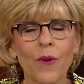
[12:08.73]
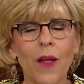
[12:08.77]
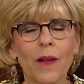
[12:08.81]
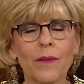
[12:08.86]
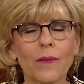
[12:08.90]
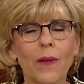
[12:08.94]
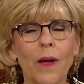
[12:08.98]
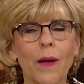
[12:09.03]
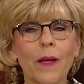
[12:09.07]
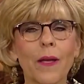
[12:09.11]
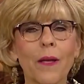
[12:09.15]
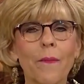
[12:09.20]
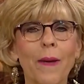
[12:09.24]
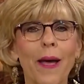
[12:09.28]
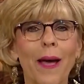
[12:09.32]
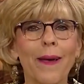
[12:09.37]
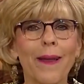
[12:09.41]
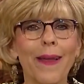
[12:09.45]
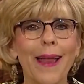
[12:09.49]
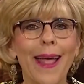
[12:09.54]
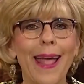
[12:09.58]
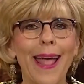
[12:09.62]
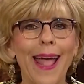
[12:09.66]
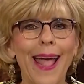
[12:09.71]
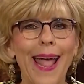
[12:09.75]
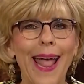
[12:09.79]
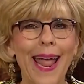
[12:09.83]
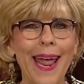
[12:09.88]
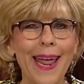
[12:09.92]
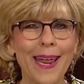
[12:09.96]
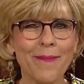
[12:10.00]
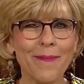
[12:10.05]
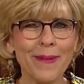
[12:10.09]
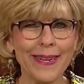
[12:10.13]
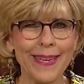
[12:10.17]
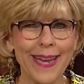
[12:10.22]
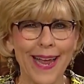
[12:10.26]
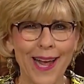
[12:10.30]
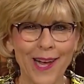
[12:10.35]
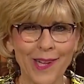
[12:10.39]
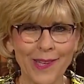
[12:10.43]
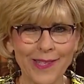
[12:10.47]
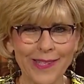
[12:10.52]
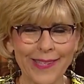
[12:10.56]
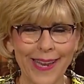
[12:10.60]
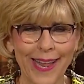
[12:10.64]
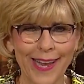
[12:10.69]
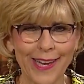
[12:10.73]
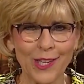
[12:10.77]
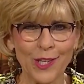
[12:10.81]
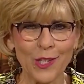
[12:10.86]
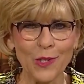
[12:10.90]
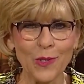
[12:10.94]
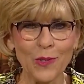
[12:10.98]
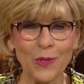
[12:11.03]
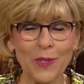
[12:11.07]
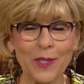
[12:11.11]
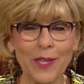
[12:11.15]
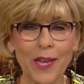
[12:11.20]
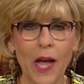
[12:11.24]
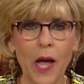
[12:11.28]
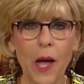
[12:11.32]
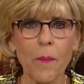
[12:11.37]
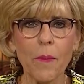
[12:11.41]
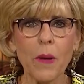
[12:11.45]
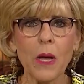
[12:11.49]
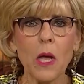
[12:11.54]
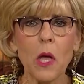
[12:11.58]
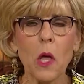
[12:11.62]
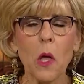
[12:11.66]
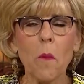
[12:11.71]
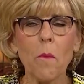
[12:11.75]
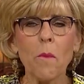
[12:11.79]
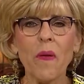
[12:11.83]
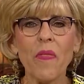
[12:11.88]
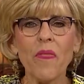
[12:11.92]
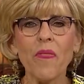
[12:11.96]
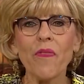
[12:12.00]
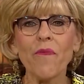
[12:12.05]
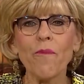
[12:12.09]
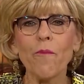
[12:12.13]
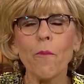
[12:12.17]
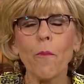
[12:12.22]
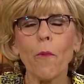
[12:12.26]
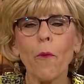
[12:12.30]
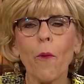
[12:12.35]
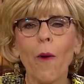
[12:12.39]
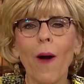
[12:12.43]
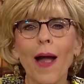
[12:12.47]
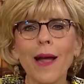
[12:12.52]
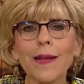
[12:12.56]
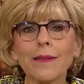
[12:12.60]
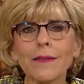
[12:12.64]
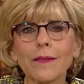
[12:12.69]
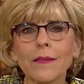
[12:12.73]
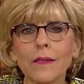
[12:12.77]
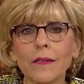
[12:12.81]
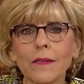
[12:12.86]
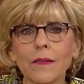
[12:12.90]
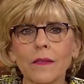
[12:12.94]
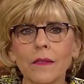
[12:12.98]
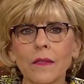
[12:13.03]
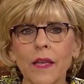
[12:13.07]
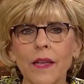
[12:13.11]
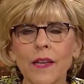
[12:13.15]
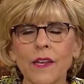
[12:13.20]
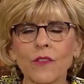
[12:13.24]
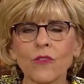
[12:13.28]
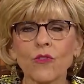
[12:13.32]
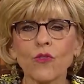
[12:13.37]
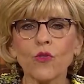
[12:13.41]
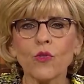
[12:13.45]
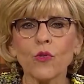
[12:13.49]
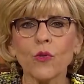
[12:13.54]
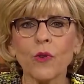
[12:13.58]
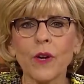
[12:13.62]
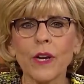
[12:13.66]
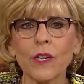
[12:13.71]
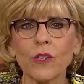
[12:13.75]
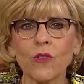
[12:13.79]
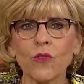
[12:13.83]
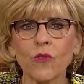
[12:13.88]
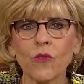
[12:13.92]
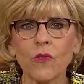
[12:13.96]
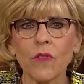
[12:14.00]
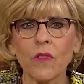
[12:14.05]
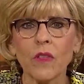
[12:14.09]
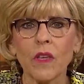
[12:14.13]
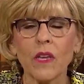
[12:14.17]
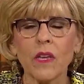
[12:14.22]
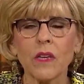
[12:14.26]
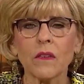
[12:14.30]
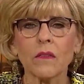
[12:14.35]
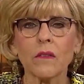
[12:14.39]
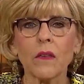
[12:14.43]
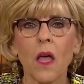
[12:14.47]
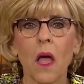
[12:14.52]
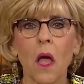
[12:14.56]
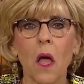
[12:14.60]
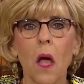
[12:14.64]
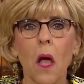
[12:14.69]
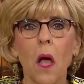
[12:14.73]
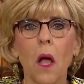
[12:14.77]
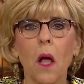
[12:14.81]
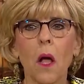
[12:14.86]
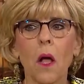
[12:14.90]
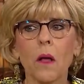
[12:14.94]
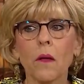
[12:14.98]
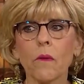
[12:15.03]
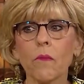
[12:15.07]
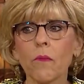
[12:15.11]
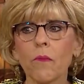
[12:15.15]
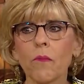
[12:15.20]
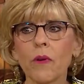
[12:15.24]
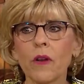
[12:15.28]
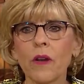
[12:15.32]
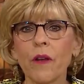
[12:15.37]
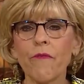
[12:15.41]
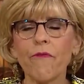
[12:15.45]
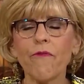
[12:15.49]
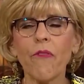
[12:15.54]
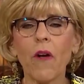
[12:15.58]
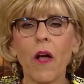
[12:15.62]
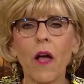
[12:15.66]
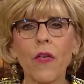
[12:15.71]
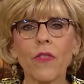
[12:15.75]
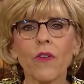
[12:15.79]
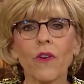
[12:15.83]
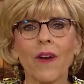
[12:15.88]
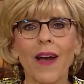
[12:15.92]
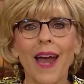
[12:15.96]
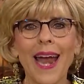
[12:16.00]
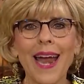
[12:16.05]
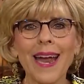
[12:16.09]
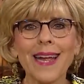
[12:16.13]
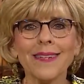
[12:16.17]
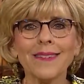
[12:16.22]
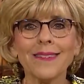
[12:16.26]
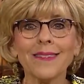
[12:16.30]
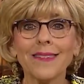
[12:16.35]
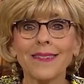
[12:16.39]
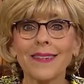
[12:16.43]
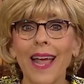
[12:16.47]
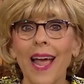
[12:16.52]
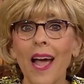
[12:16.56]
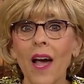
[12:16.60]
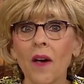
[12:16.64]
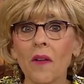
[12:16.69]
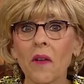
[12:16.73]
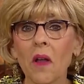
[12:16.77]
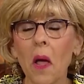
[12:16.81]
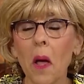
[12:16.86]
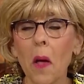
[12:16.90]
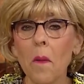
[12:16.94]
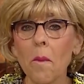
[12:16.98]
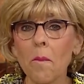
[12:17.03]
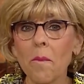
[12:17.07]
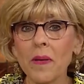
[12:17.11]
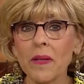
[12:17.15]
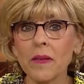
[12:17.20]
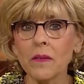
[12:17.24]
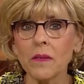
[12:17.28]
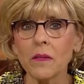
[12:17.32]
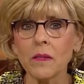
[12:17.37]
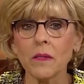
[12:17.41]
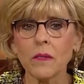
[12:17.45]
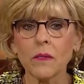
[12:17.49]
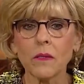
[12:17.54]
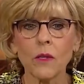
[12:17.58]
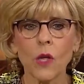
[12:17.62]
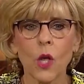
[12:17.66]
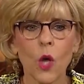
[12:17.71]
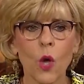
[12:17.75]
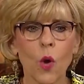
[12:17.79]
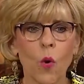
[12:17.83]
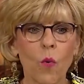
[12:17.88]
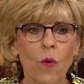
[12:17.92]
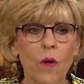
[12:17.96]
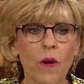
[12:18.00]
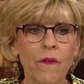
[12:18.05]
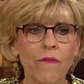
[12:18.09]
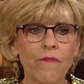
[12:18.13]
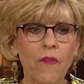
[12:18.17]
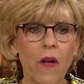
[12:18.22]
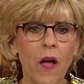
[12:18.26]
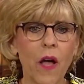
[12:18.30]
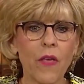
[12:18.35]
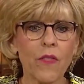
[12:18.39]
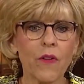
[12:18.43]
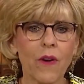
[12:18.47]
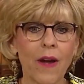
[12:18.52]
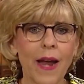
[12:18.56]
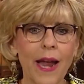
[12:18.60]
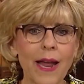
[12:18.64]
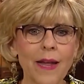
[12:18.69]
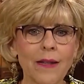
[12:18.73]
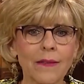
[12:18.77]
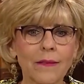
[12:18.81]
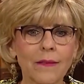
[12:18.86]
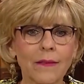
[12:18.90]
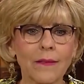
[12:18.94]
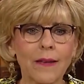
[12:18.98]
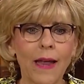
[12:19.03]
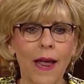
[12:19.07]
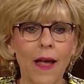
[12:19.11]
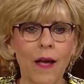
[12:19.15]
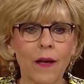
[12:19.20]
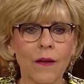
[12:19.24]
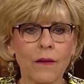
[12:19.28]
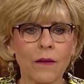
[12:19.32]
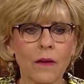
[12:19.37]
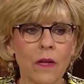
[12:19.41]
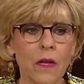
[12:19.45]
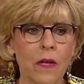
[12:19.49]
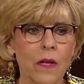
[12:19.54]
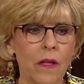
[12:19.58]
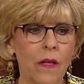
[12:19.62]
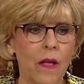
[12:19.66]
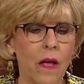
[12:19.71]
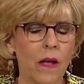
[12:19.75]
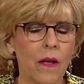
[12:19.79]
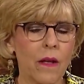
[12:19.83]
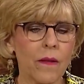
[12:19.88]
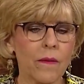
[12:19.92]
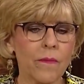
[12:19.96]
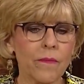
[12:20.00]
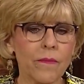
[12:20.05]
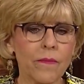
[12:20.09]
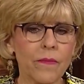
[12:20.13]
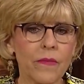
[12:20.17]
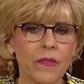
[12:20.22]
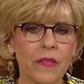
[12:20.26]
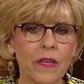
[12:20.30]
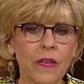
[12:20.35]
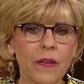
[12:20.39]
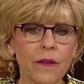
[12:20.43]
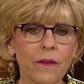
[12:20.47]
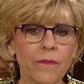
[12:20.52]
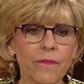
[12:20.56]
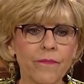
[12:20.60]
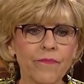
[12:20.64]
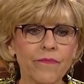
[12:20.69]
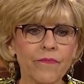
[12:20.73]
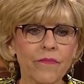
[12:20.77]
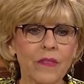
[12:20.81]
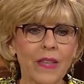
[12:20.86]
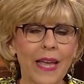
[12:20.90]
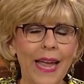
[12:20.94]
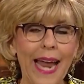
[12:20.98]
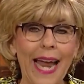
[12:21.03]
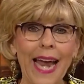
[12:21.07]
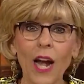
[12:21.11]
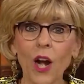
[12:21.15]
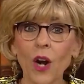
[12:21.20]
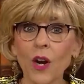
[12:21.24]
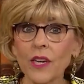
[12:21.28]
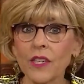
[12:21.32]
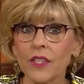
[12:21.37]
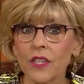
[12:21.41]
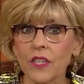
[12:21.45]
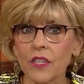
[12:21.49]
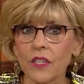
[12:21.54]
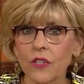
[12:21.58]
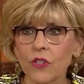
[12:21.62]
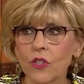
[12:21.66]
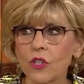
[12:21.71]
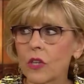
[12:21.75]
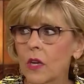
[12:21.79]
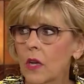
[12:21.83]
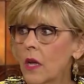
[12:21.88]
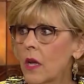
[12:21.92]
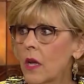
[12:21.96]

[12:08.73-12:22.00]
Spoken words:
We're not talking about hand-me-downs like used up, but priceless things, treasure things. When a father hands down a business, when a father hands down the heritage.